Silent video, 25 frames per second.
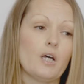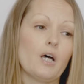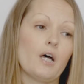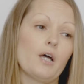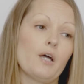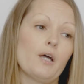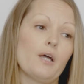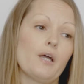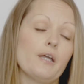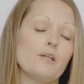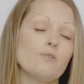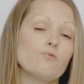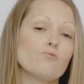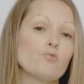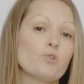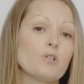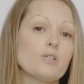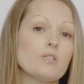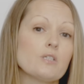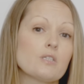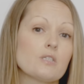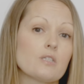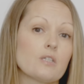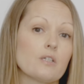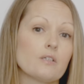In
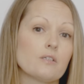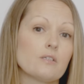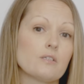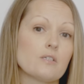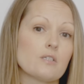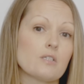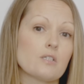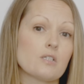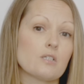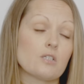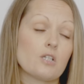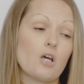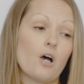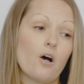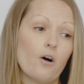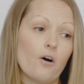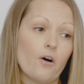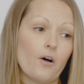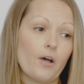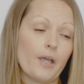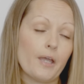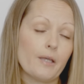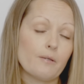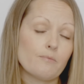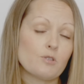recent
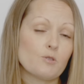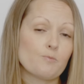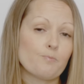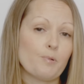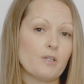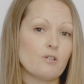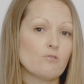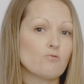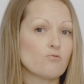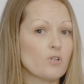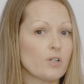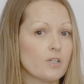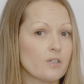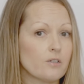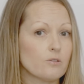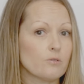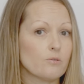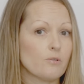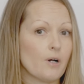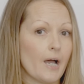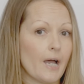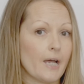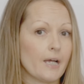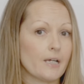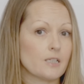times, Be Real
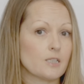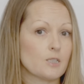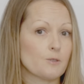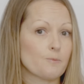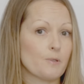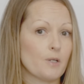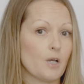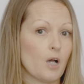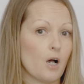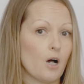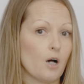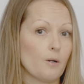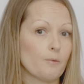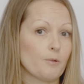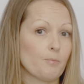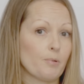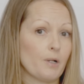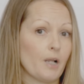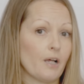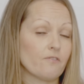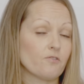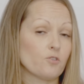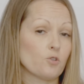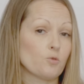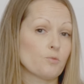has become a
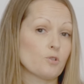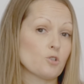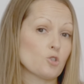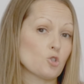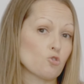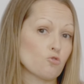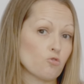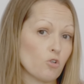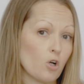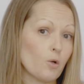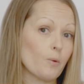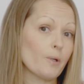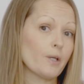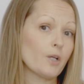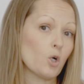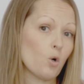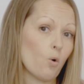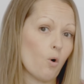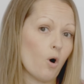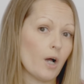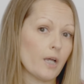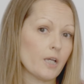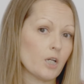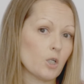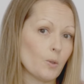platform that's growing
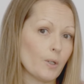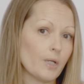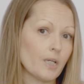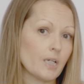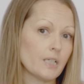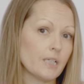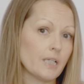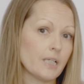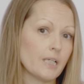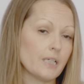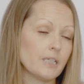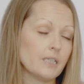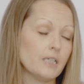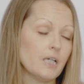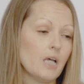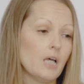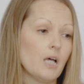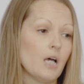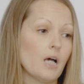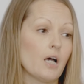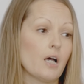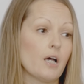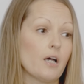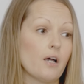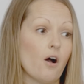quite quickly.
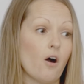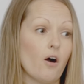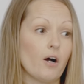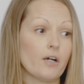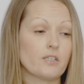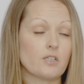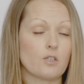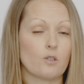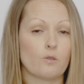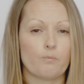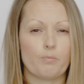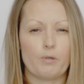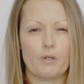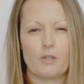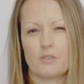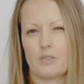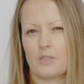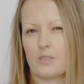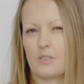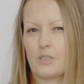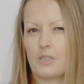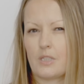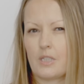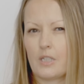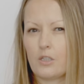I don't
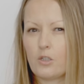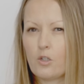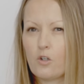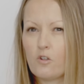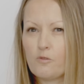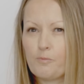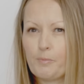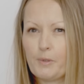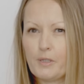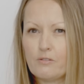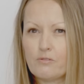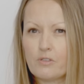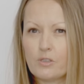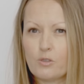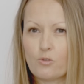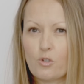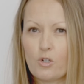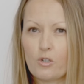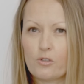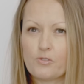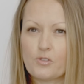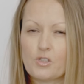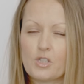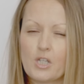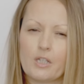personally see a lot of Be Real
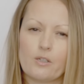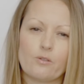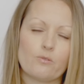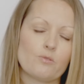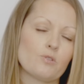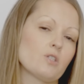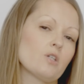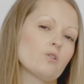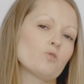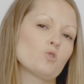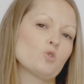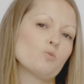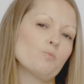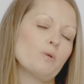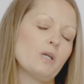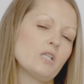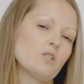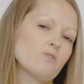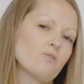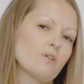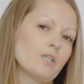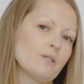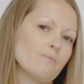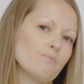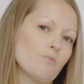content on social
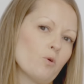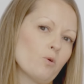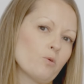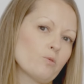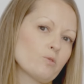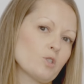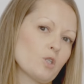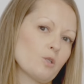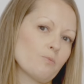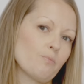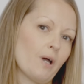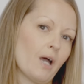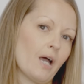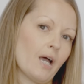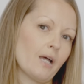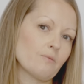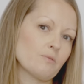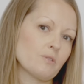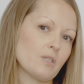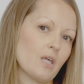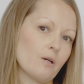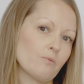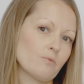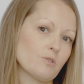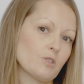media anymore, so perhaps
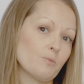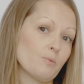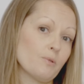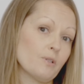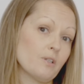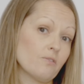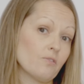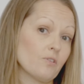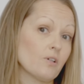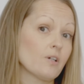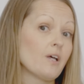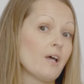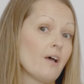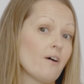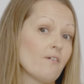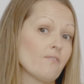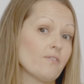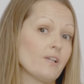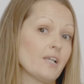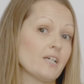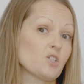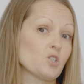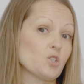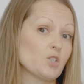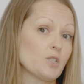that was a bit of a
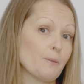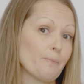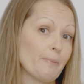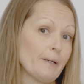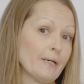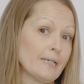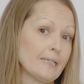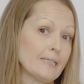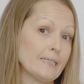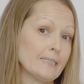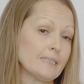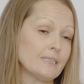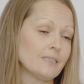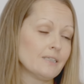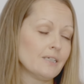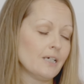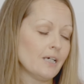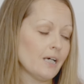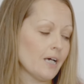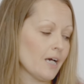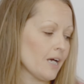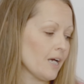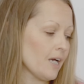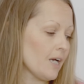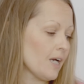flash in the pan.
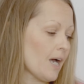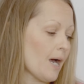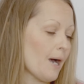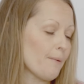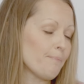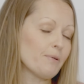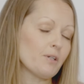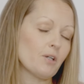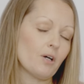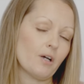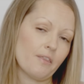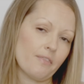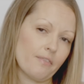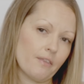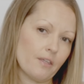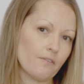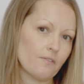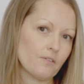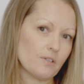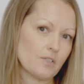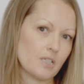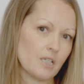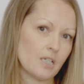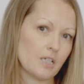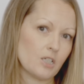But I think
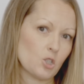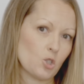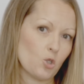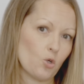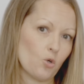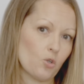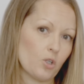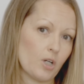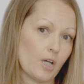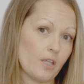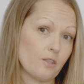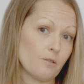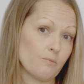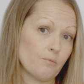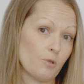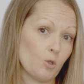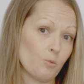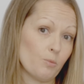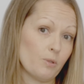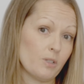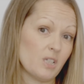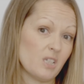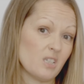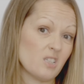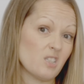that TikTok at the
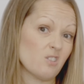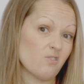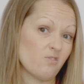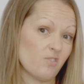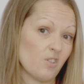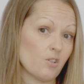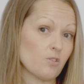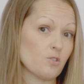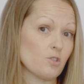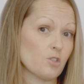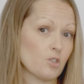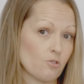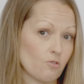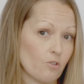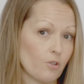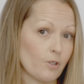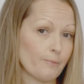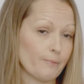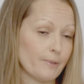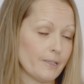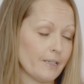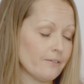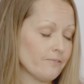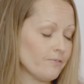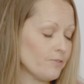moment is the fastest growing
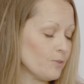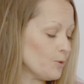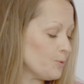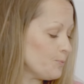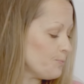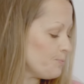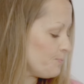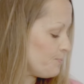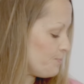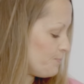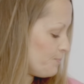platform.